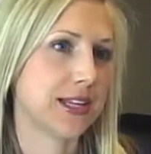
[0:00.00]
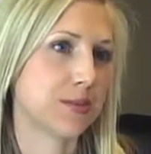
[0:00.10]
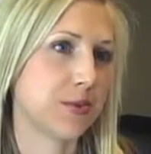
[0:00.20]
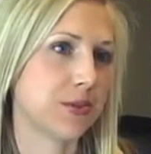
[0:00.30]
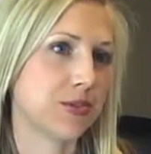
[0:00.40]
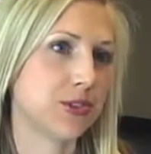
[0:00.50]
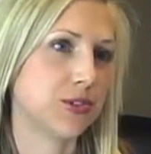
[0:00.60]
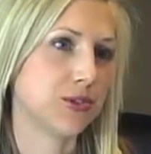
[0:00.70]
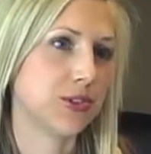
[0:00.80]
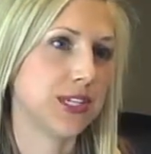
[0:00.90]
as opposed
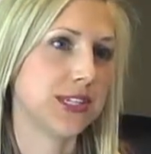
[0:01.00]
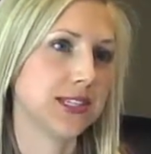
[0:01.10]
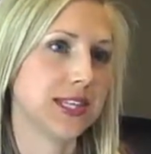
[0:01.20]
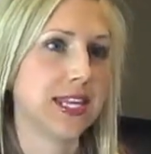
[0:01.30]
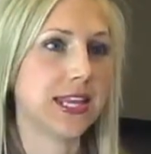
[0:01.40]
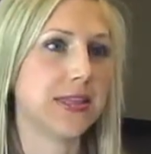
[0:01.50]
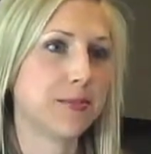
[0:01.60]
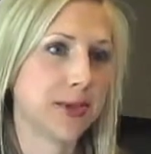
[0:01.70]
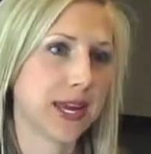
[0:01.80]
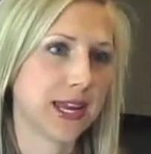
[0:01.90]
to seasoning in
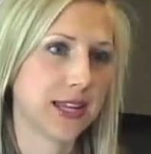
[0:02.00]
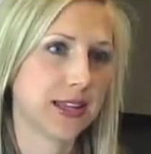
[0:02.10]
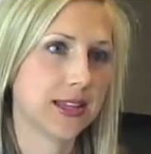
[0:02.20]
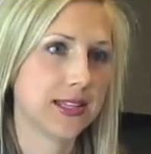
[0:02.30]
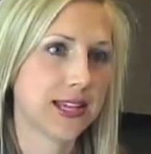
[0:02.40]
the pan. Does